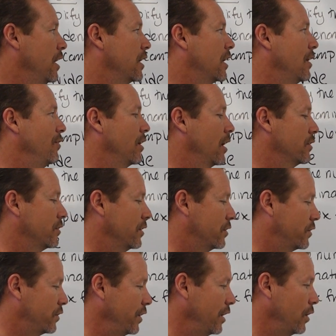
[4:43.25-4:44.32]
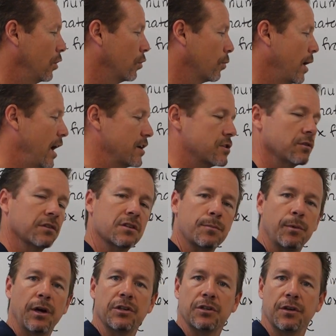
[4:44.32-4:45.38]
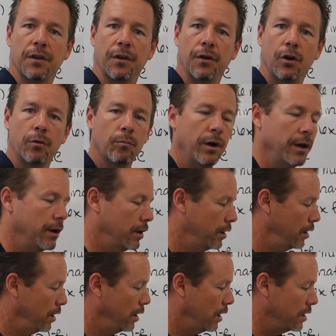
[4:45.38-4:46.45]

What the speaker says: giving us a single rational expression in the numerator,